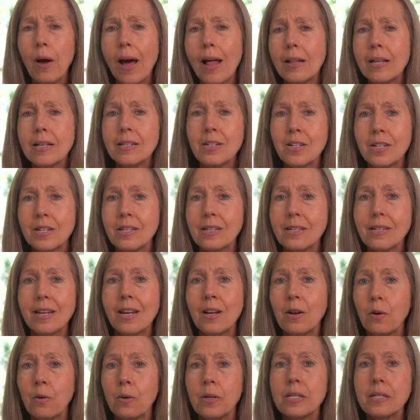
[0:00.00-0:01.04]
well, it's just,
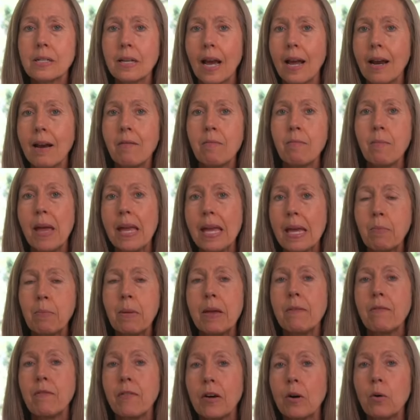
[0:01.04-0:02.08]
you know, it's kind of making
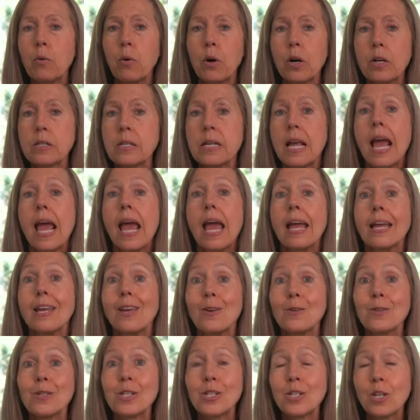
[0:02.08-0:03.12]
me feel worse.
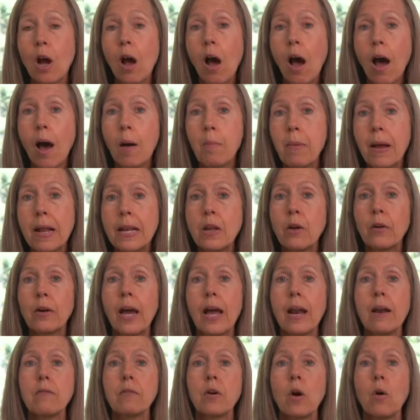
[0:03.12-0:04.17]
You stop and you
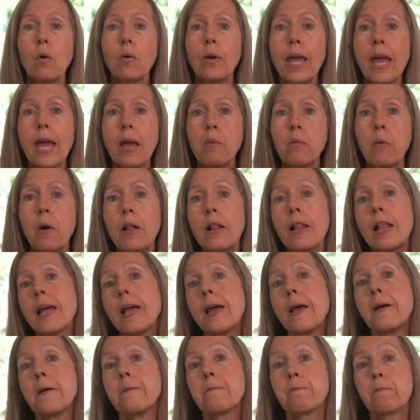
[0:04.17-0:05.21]
kind of go, okay, well,
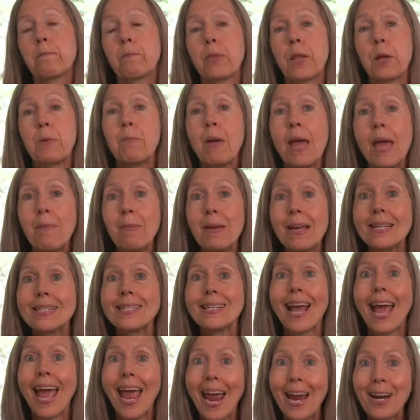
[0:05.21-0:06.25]
maybe
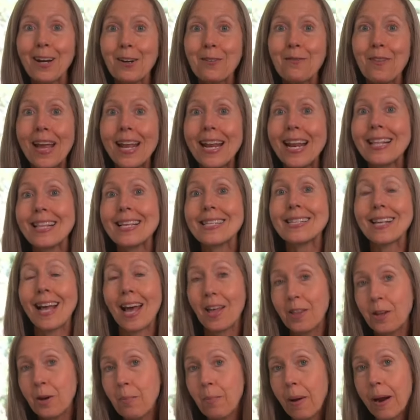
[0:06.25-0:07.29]
it's aggravating this
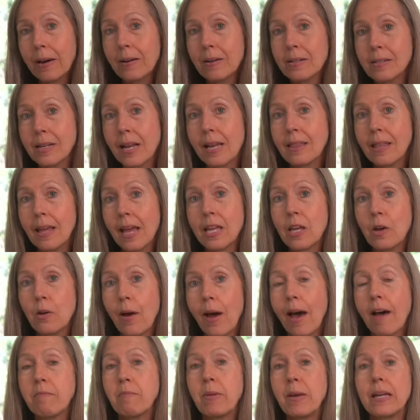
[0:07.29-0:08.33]
other parasite that you
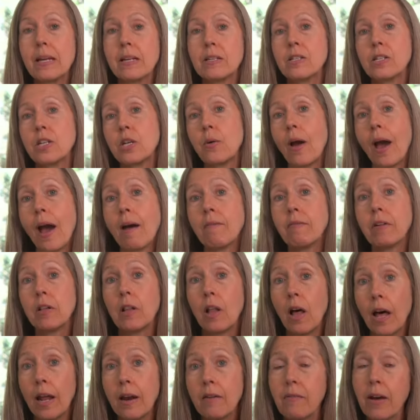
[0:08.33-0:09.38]
have because you have a
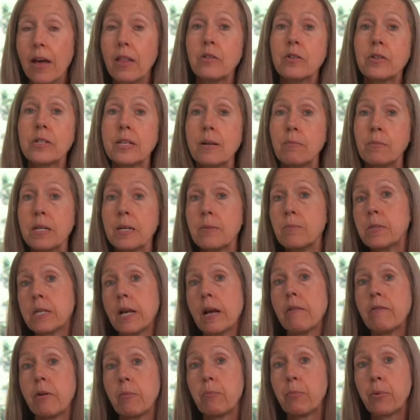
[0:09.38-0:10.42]
lot of other symptoms
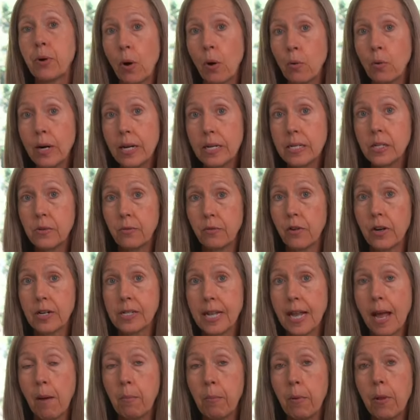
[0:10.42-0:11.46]
of a protist, for
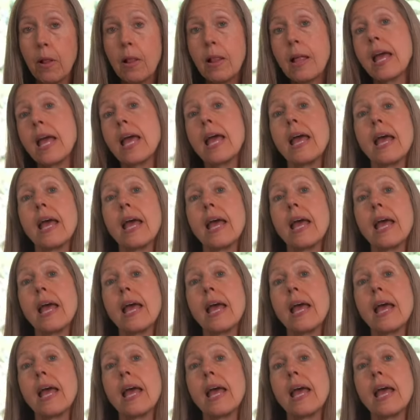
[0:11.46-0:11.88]
example.